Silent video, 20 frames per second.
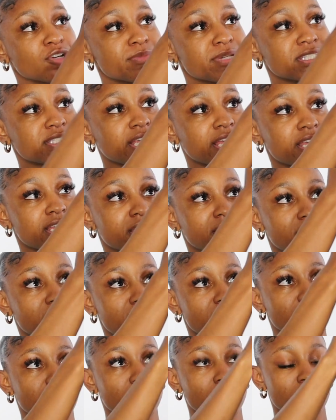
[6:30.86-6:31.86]
going to be
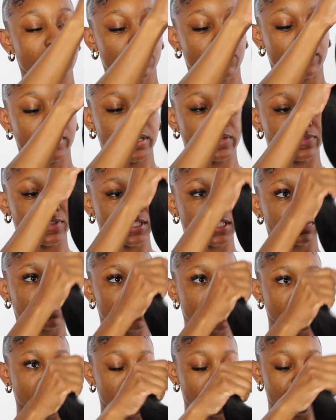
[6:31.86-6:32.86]
taking one of these
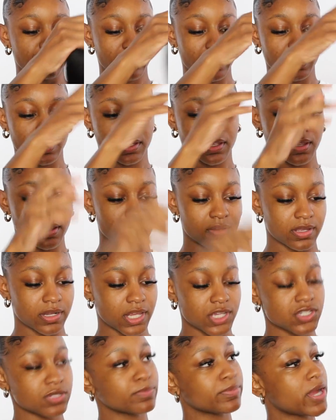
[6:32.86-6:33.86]
pieces of braiding hair, and
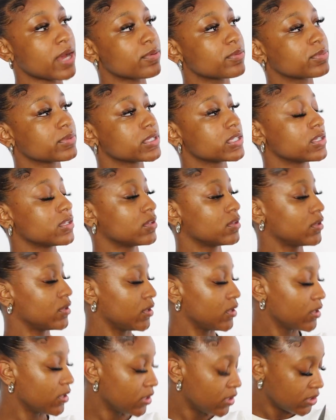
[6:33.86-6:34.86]
I should probably
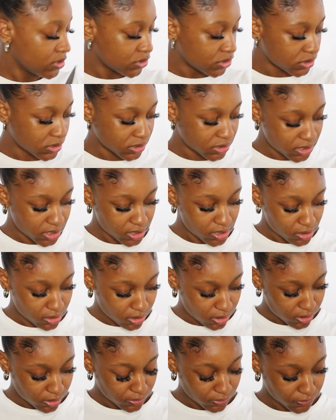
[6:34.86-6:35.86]
just cut it
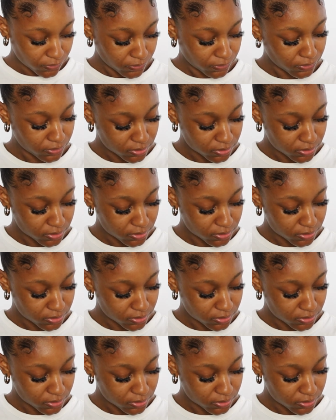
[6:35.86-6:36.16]
off.